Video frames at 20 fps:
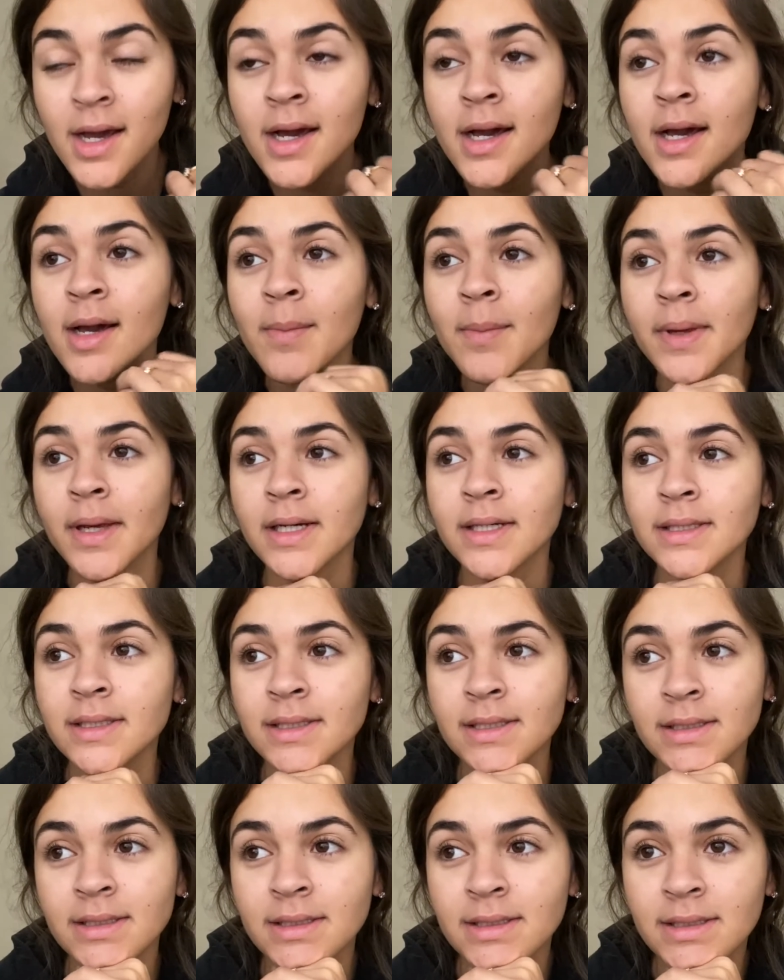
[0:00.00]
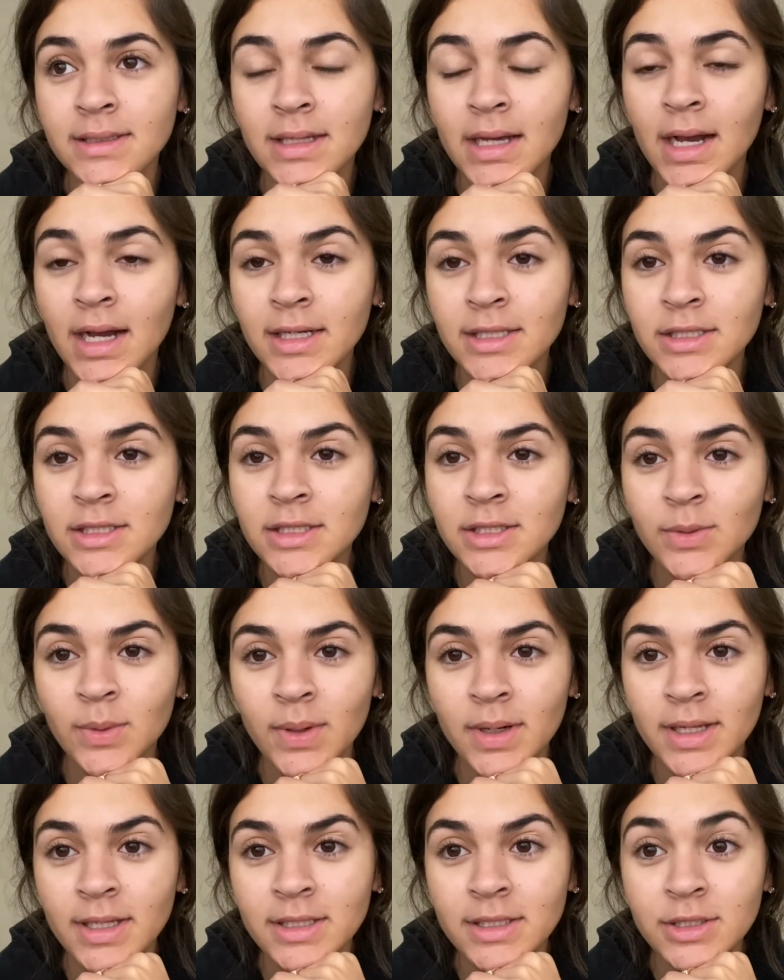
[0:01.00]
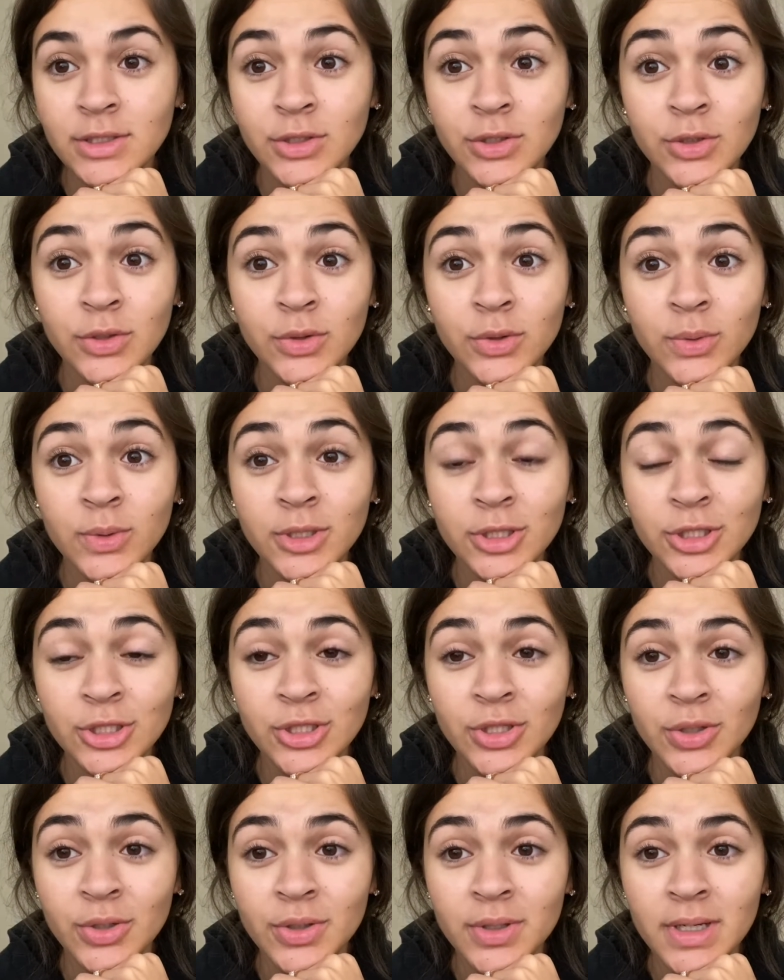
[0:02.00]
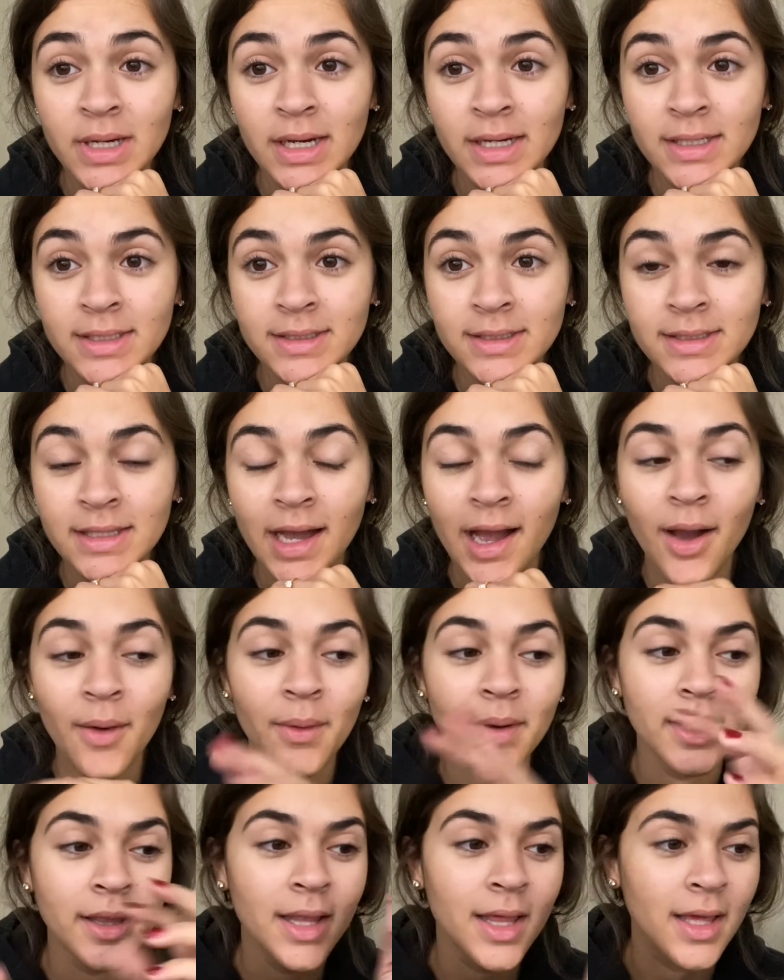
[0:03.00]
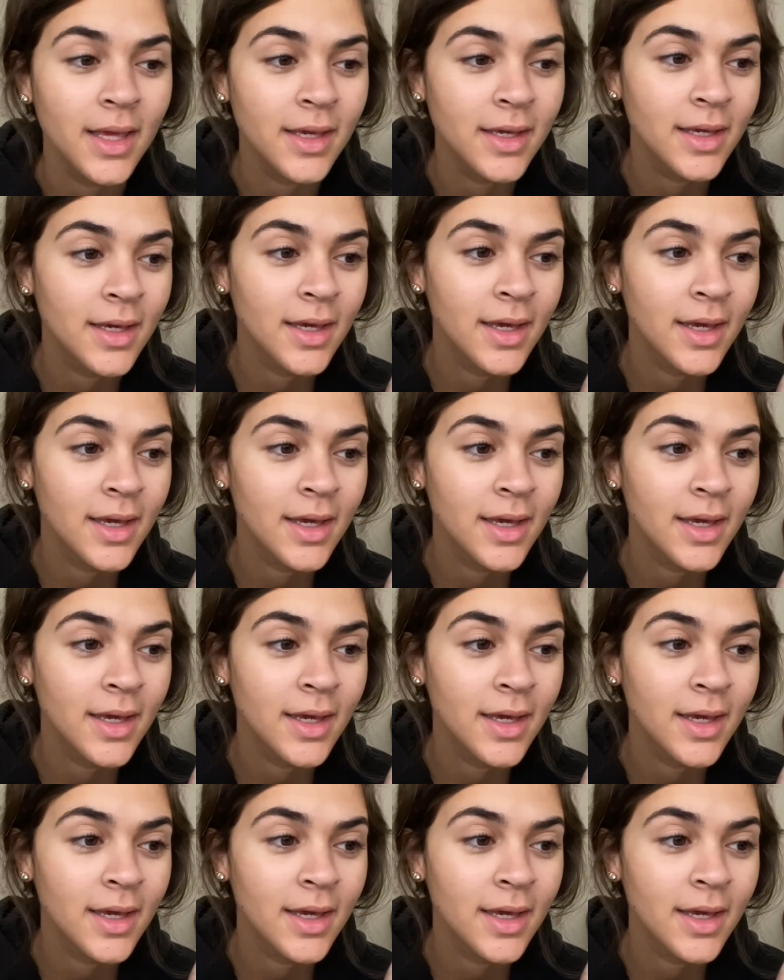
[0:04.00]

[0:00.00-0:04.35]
because I just wanted to show you guys how I